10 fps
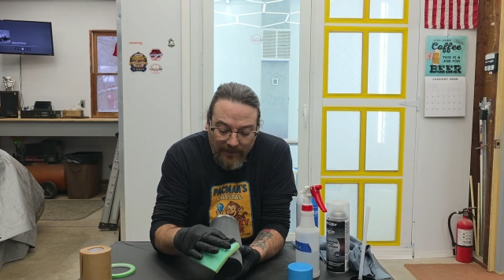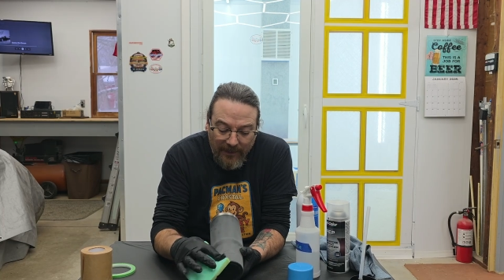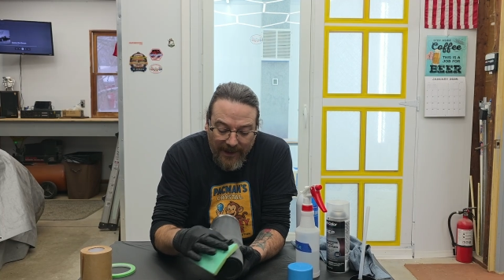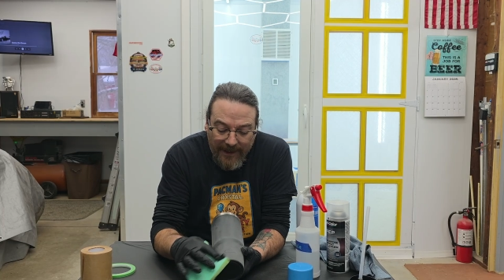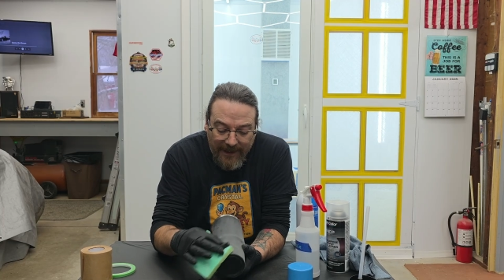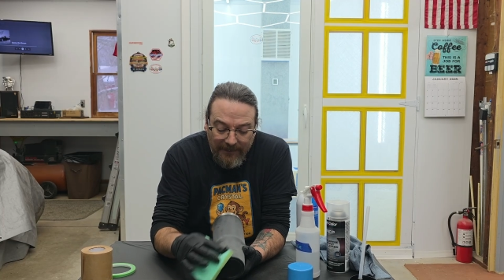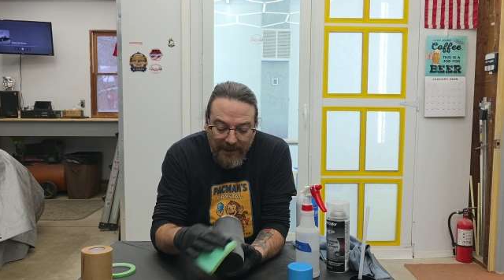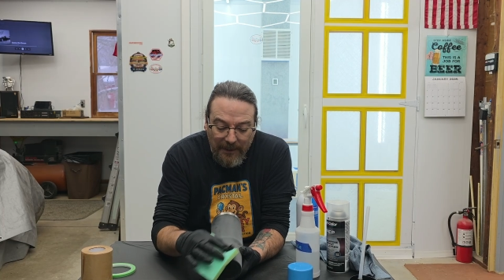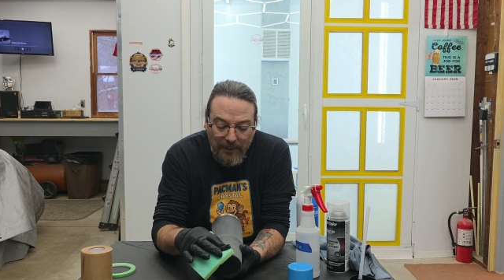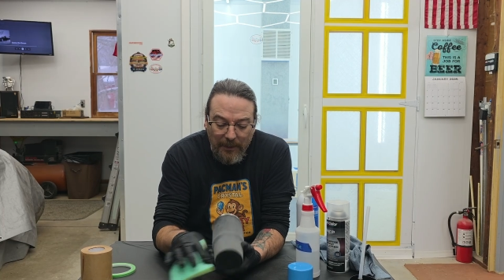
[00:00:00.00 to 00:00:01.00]
without having
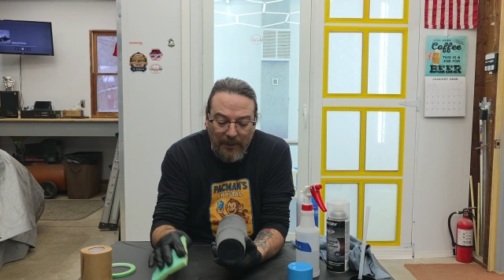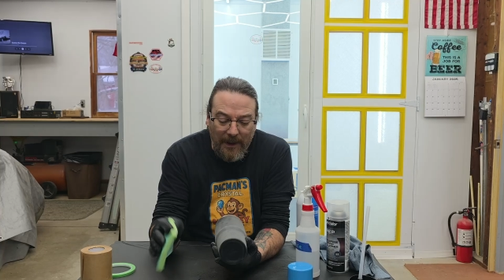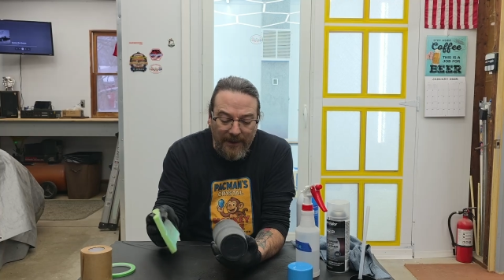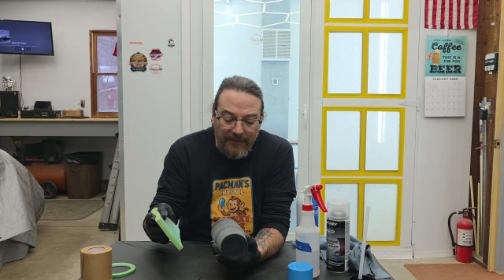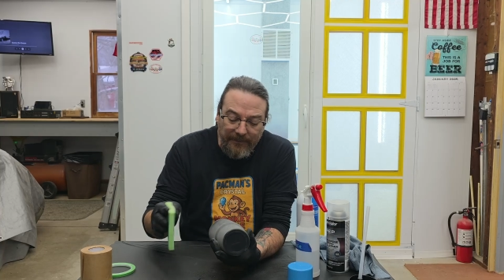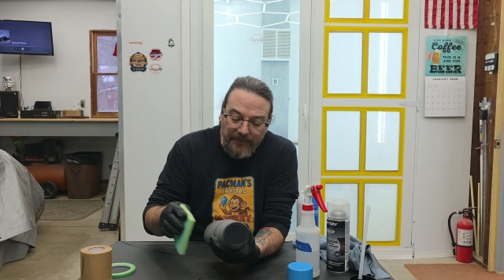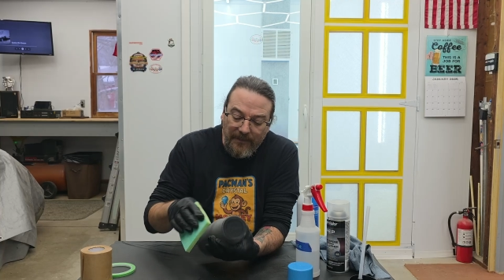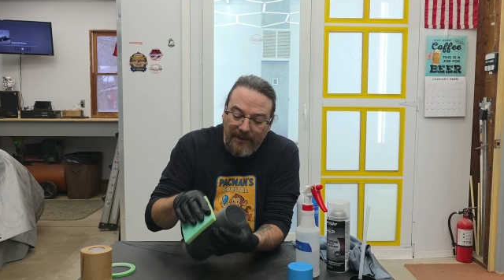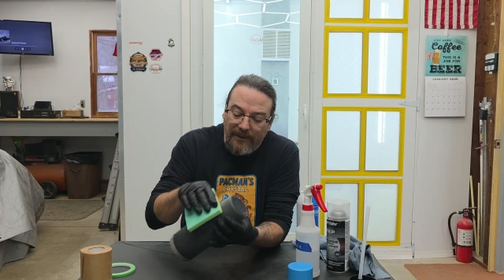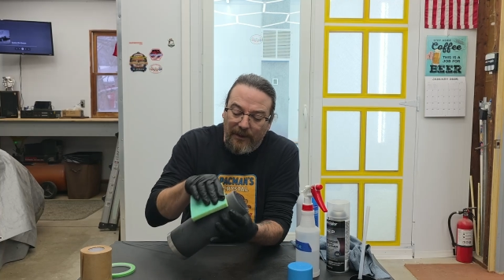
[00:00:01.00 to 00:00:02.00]
to do
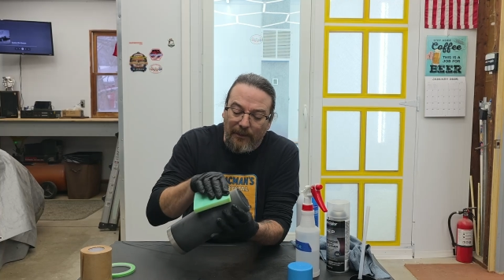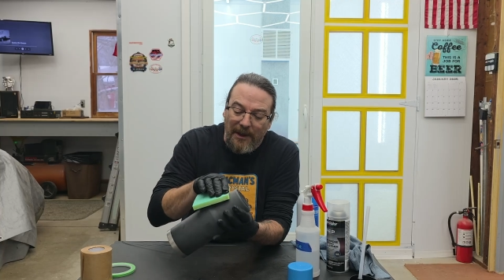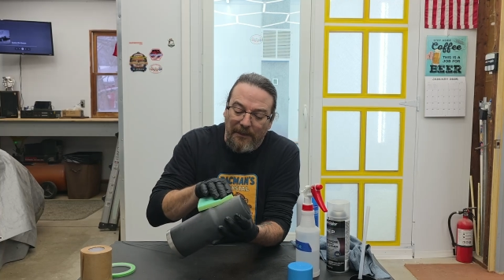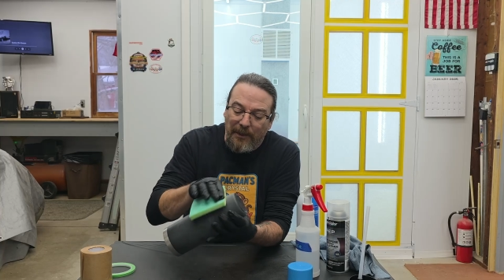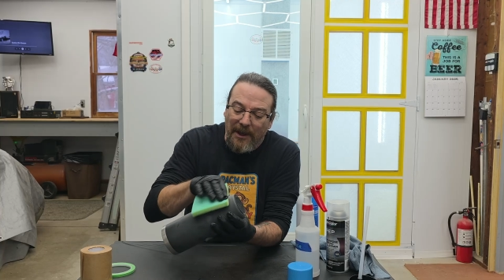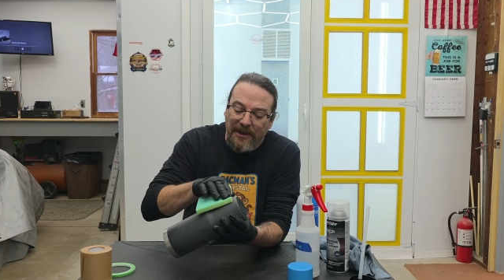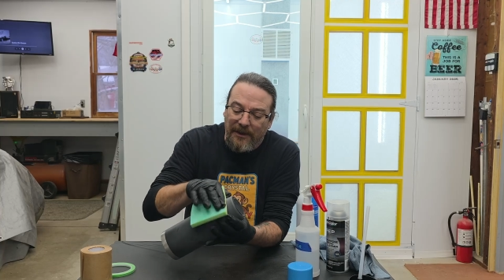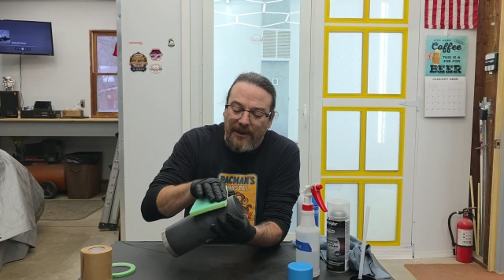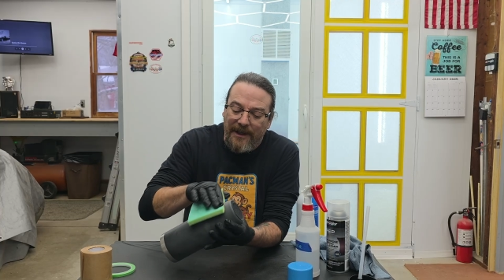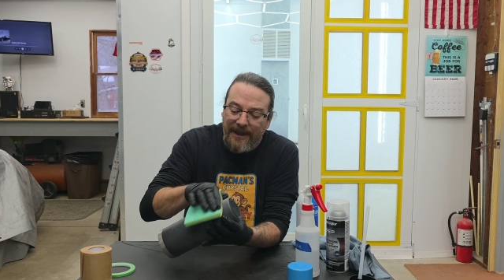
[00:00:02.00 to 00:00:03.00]
too much
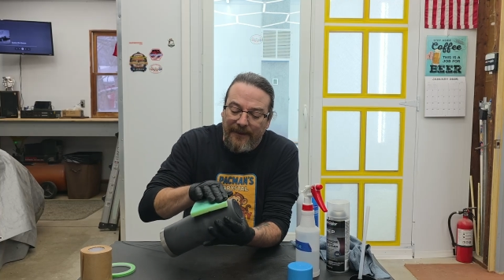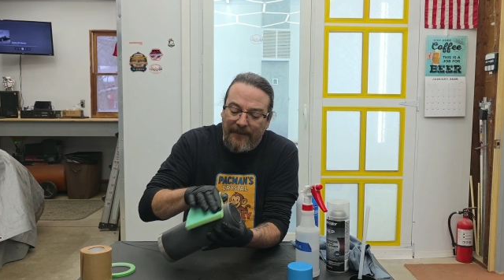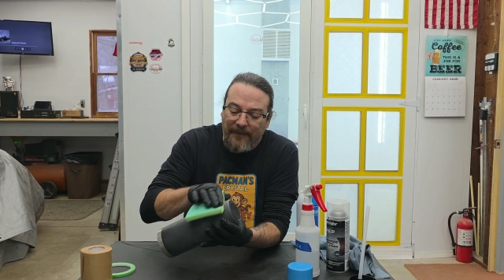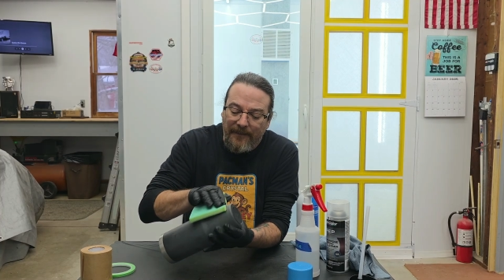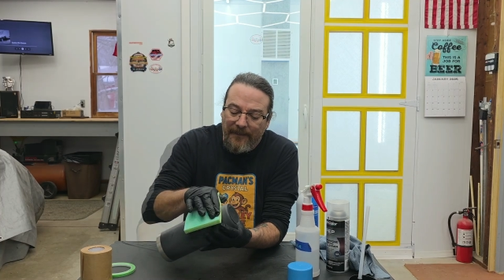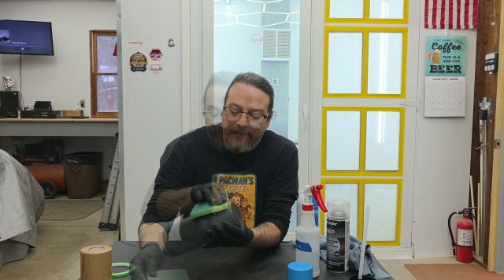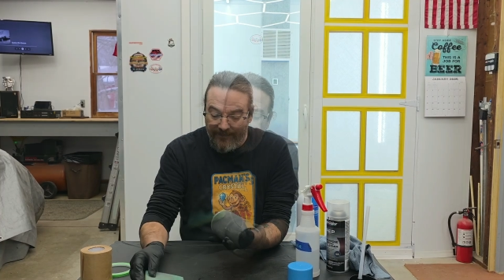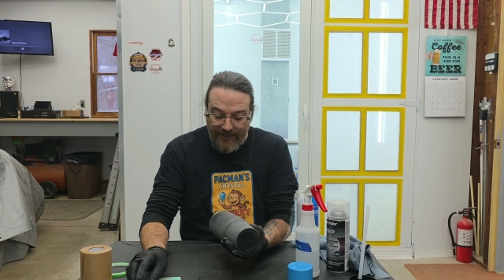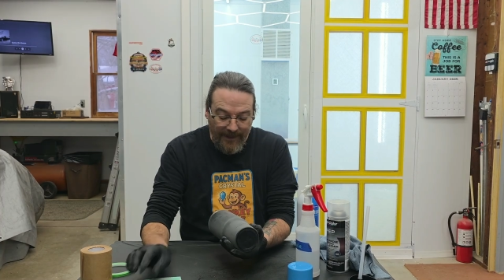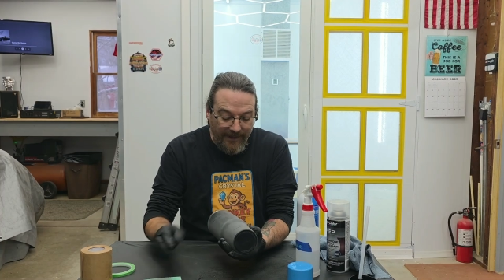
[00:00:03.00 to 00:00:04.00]
pressure on it.
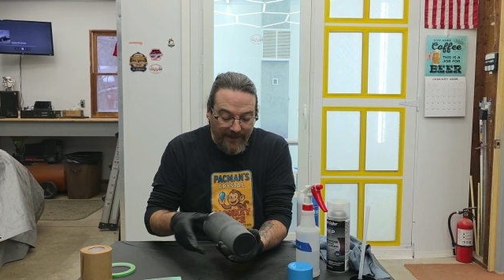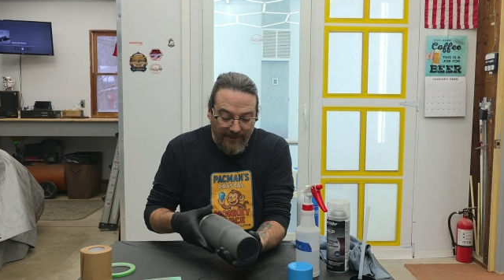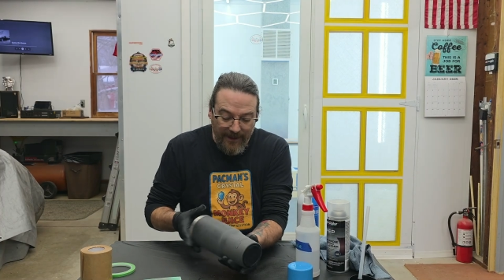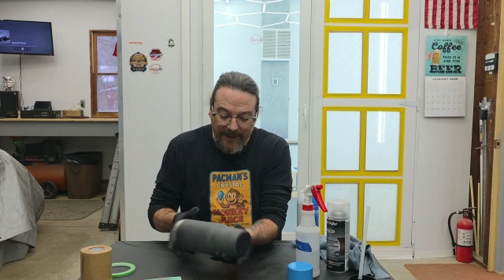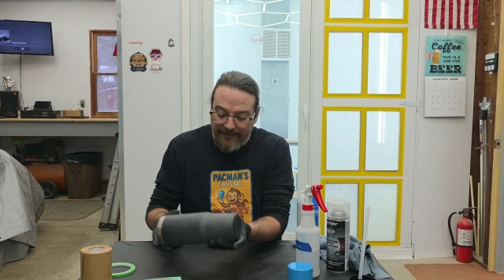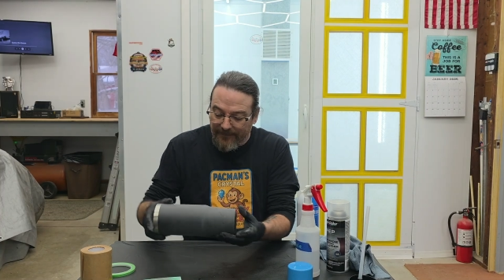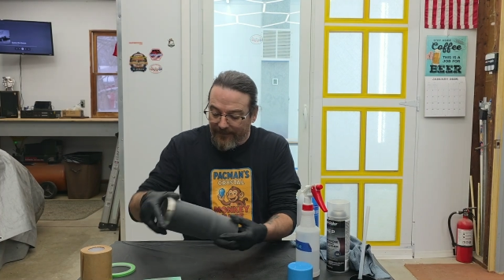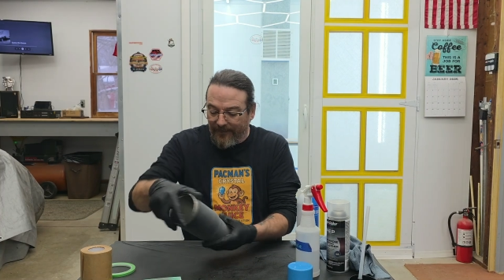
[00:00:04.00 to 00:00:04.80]
All right.